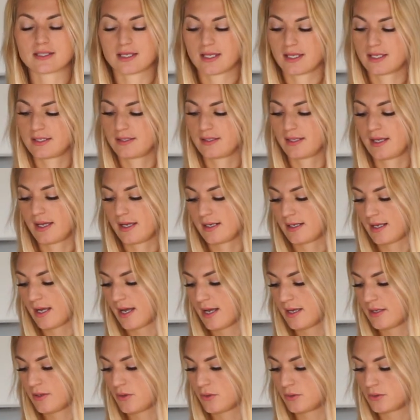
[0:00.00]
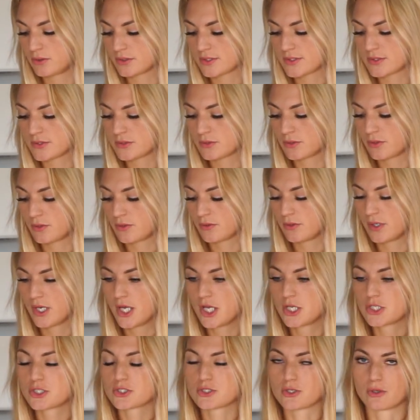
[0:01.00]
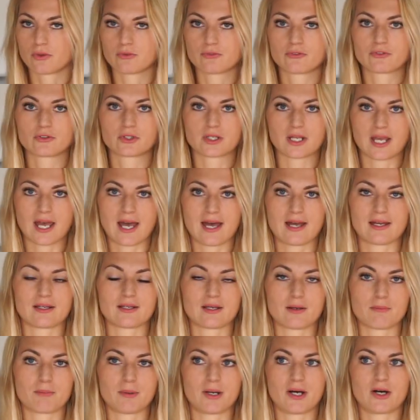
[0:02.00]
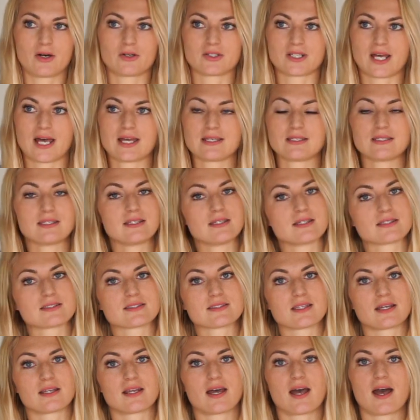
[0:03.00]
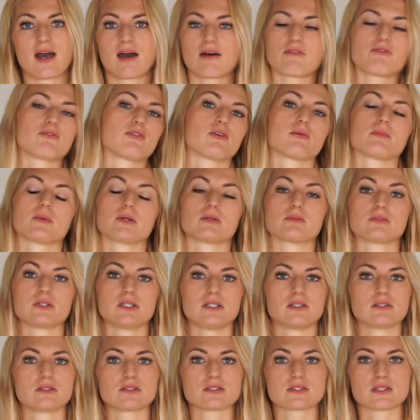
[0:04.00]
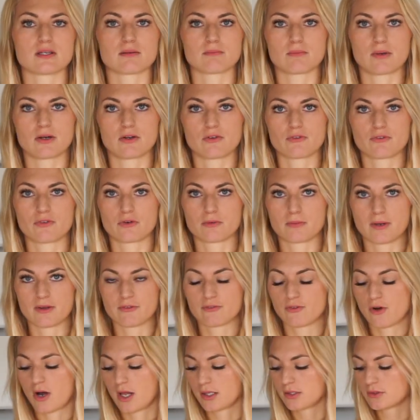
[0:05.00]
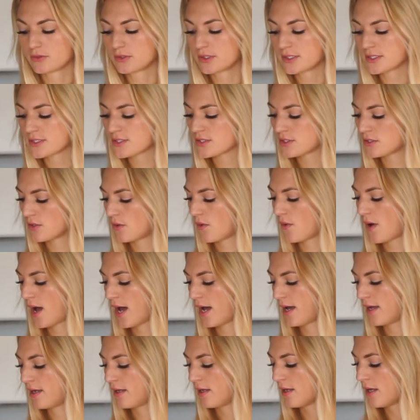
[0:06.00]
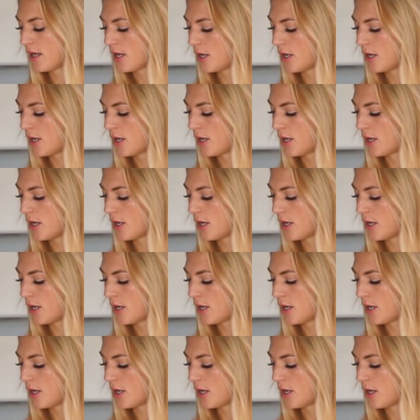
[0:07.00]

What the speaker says: And then I also don't forget about ideas that I have for my readers and for my followers, so I